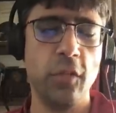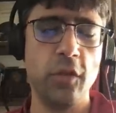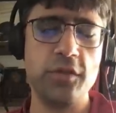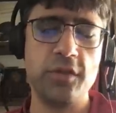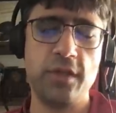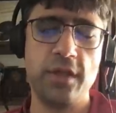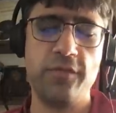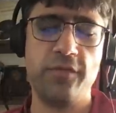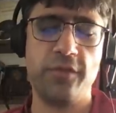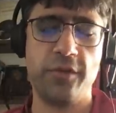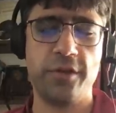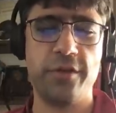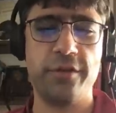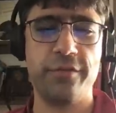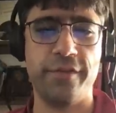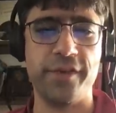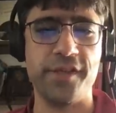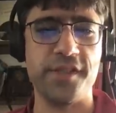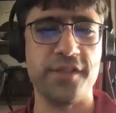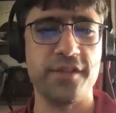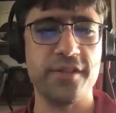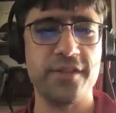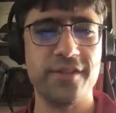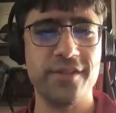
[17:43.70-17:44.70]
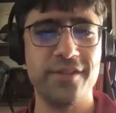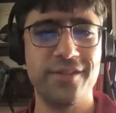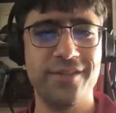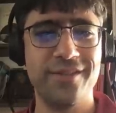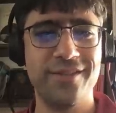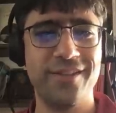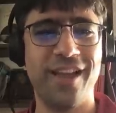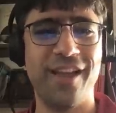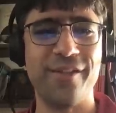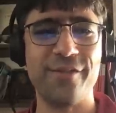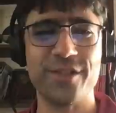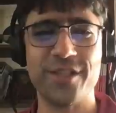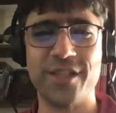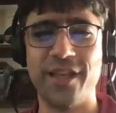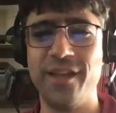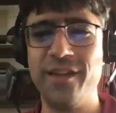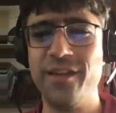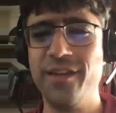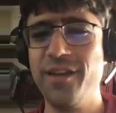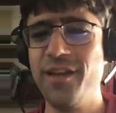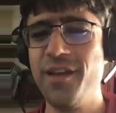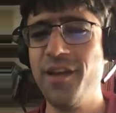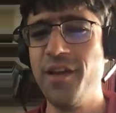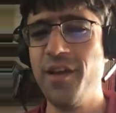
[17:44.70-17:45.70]
mostly for good reasons, I will
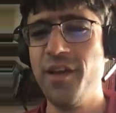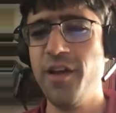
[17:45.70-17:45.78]
say.